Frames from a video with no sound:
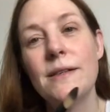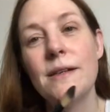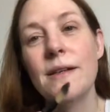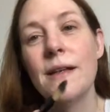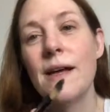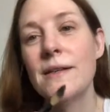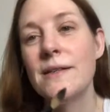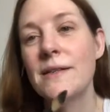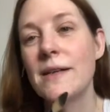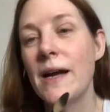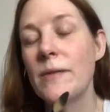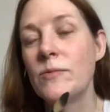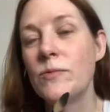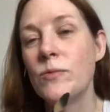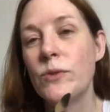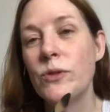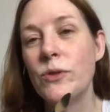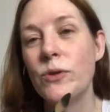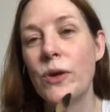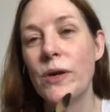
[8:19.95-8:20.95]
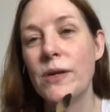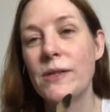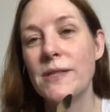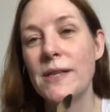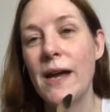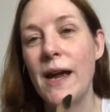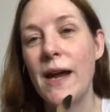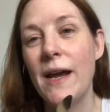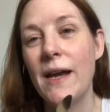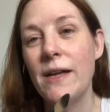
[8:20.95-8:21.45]
a lot of times when you're out
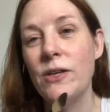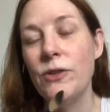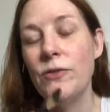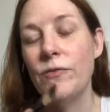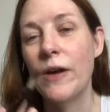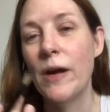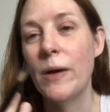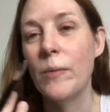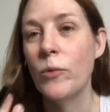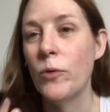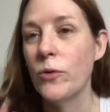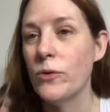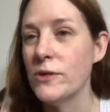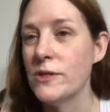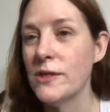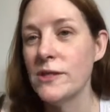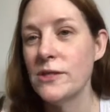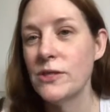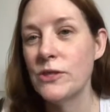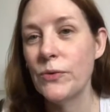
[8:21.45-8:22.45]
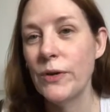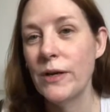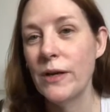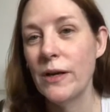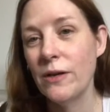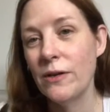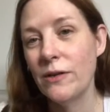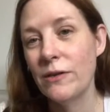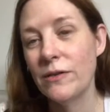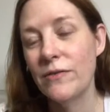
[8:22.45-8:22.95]
tanning, you've got more sunscreen
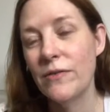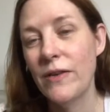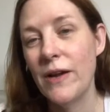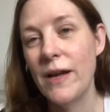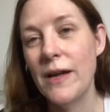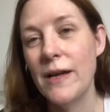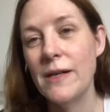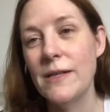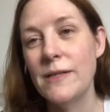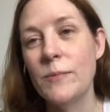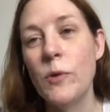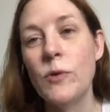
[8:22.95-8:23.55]
on your face.